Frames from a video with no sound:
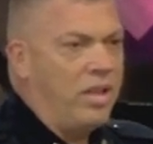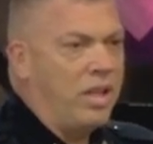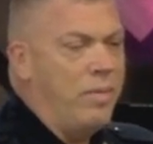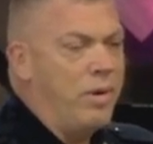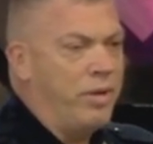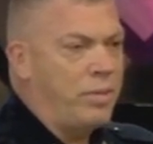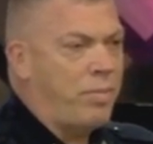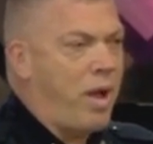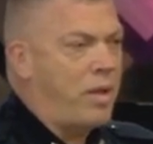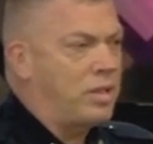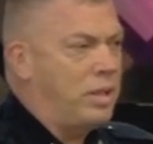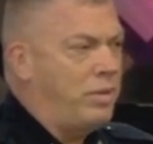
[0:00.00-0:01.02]
the community
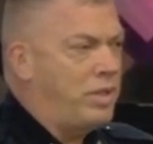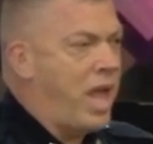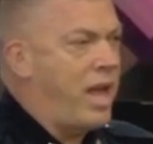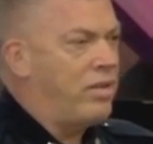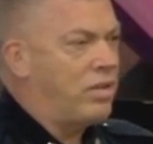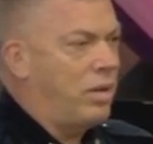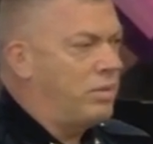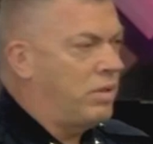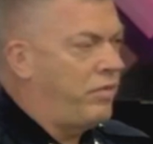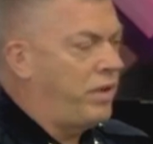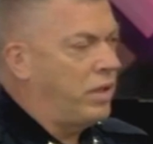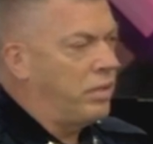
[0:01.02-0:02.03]
response team is at in
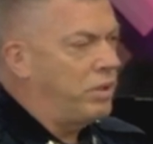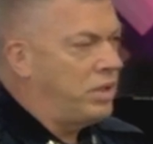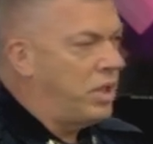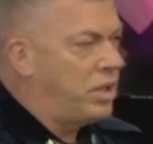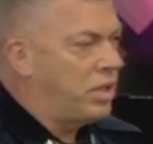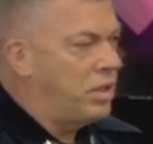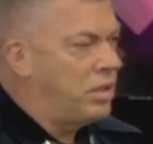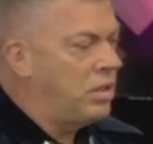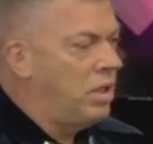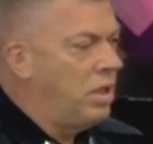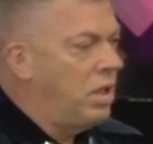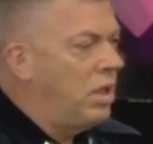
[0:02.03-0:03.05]
terms of filling positions.